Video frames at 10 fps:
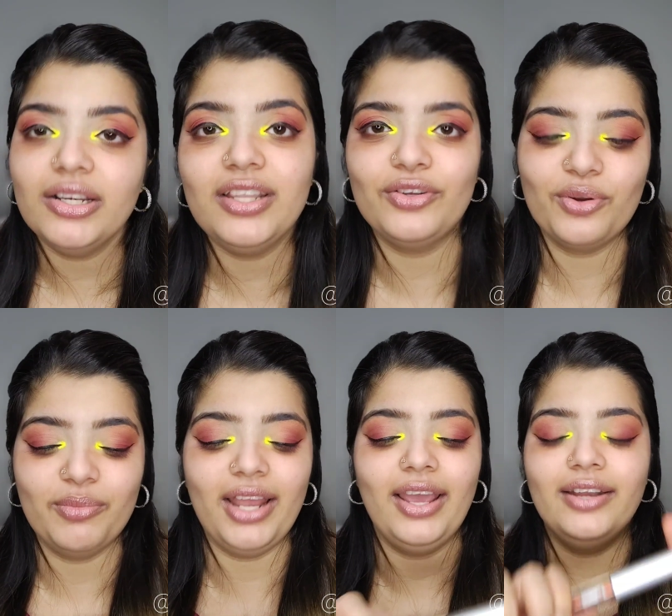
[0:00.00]
A
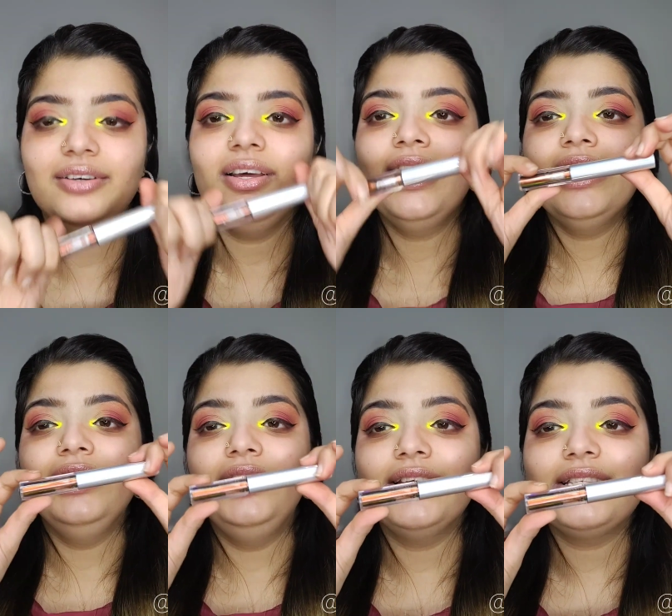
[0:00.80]
multi-chrome eyeliner.
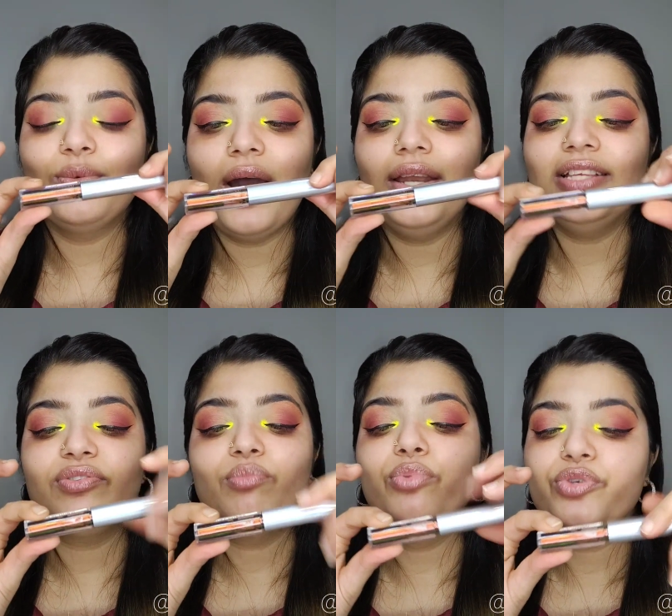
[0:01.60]
This
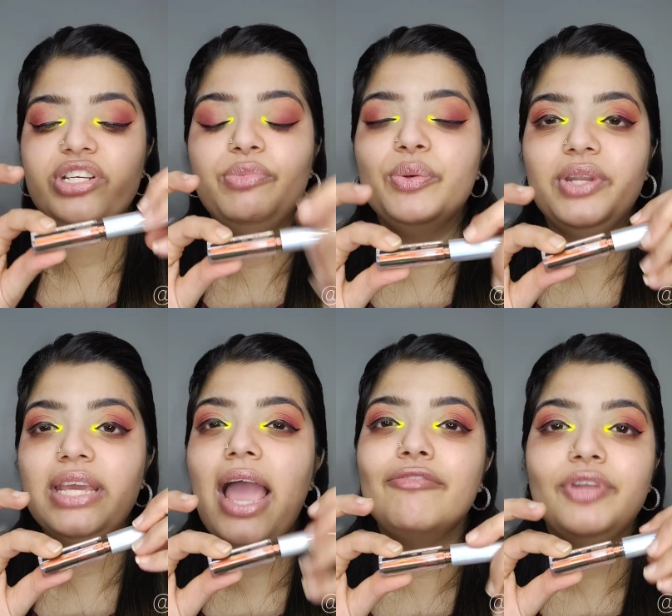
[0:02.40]
one is from Boujee
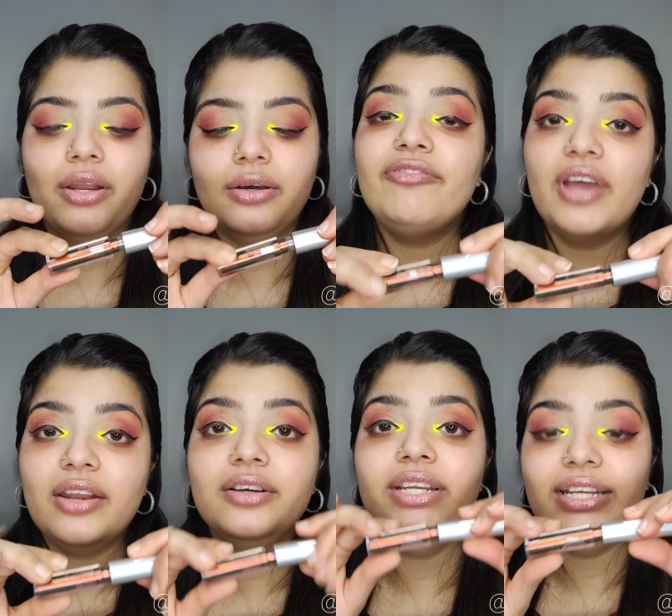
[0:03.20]
Beauty.
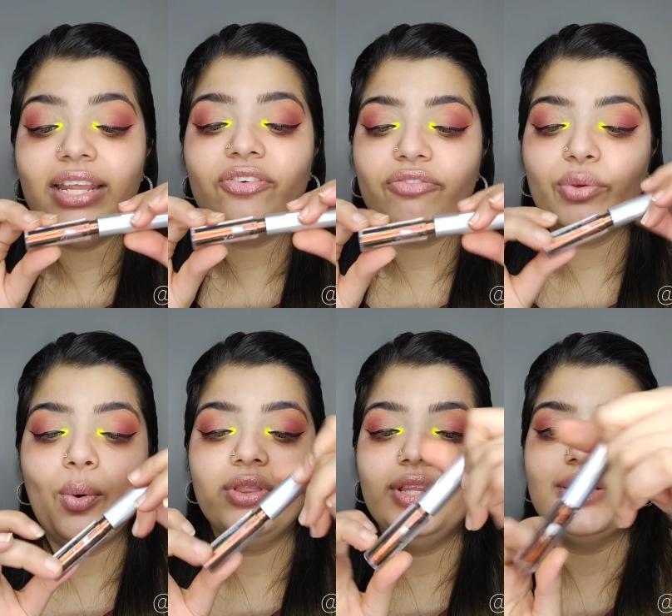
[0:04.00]
I've done a detailed
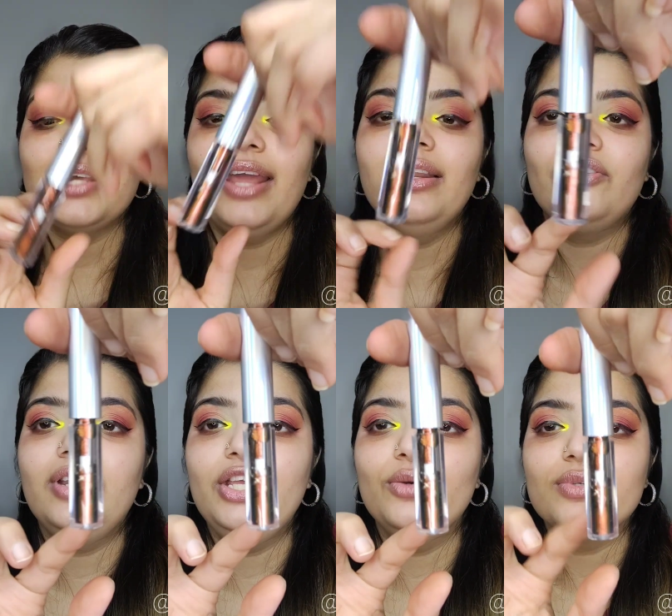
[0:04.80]
review on this
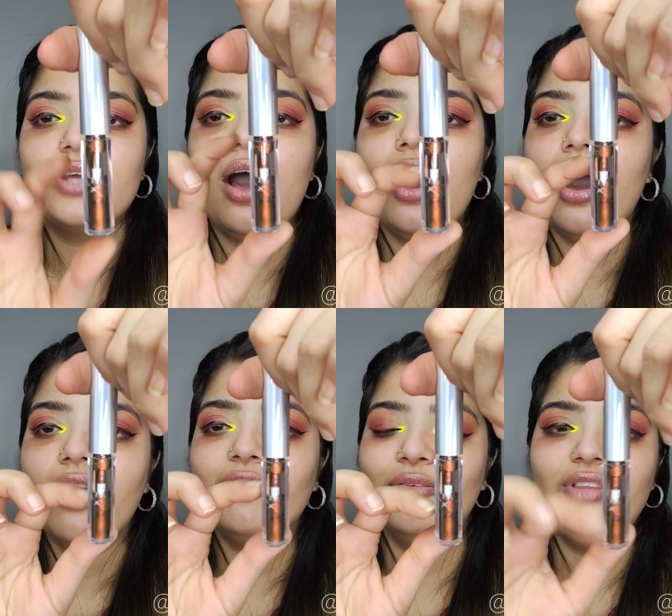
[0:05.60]
and literally used
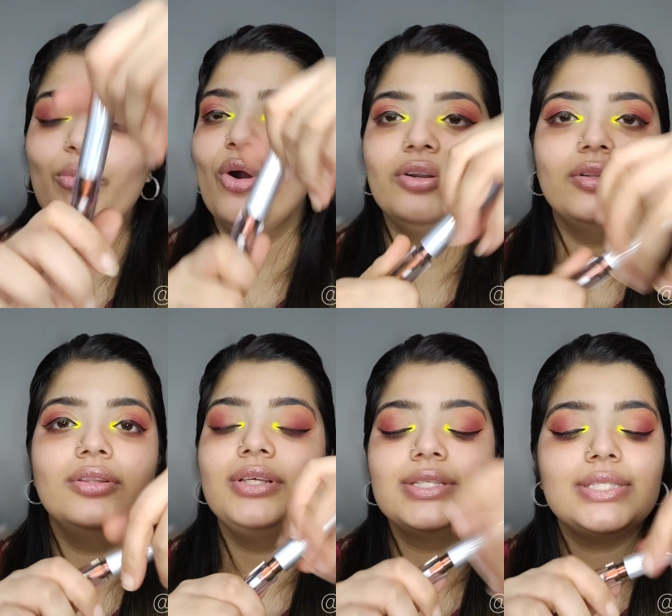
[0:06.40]
half of the
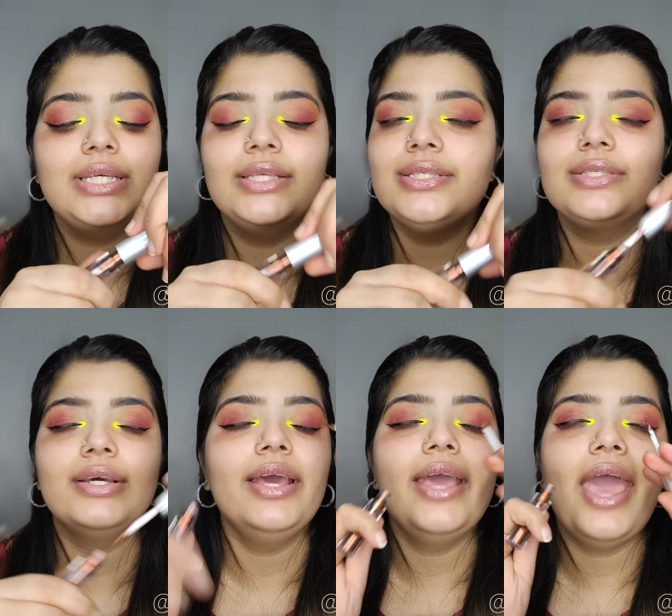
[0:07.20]
bottle. This
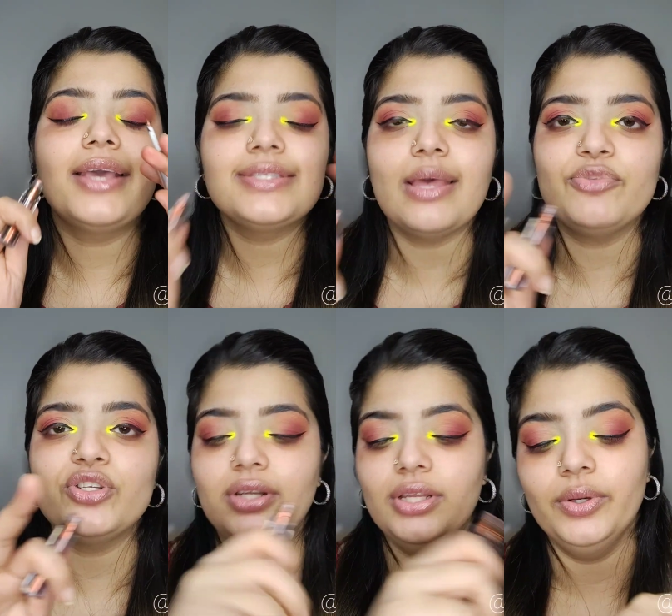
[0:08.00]
is
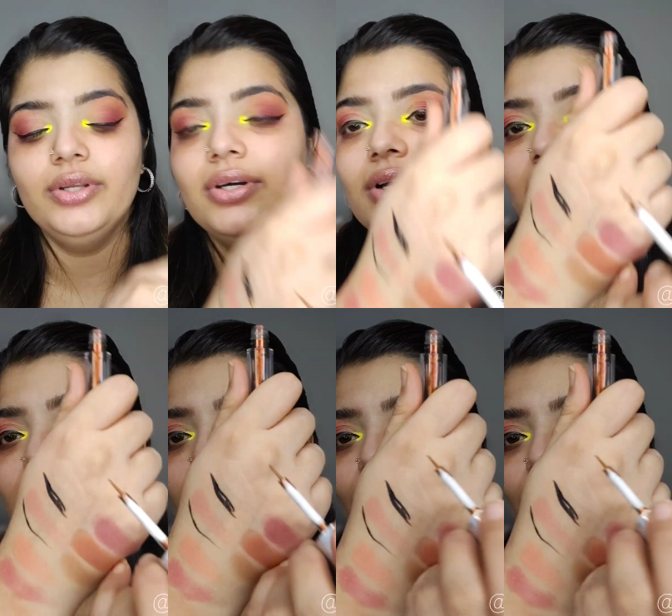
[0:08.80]
exceptionally good.